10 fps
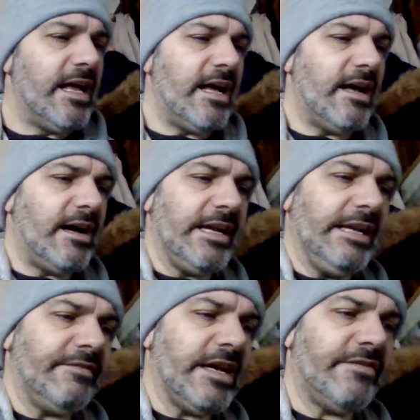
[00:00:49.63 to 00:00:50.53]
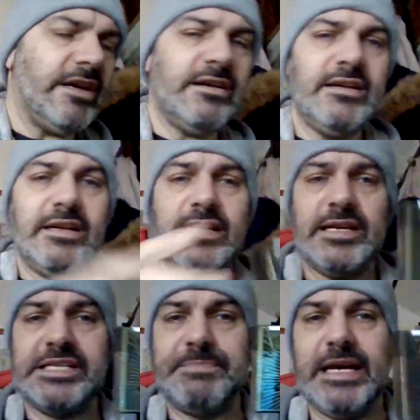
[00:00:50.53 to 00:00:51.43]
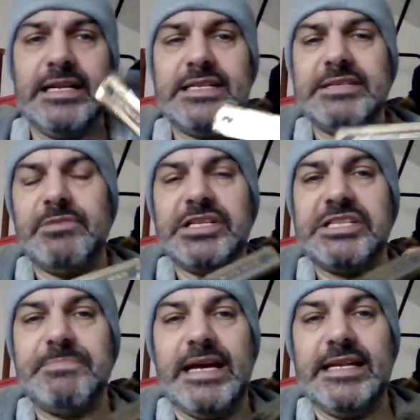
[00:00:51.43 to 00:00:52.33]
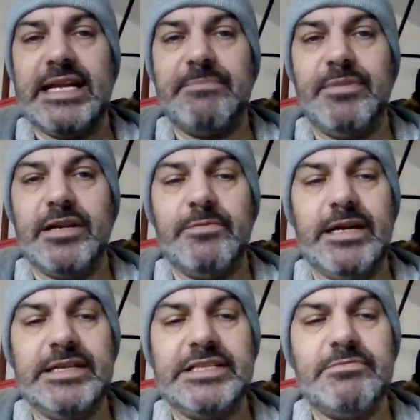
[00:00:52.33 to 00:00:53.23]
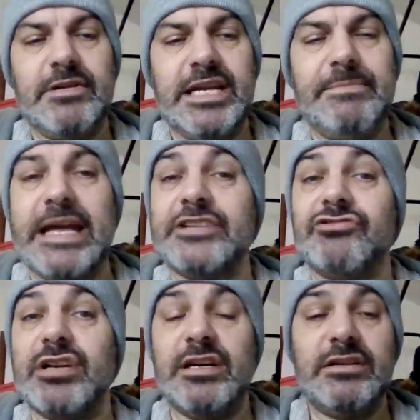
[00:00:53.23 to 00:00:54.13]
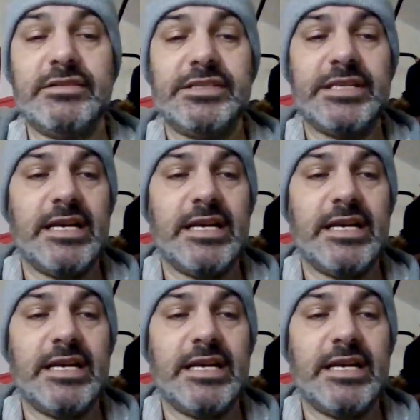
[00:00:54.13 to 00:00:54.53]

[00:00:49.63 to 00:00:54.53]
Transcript: I even have a spare, this is my spare deck, by the way. This is where I keep extra cards.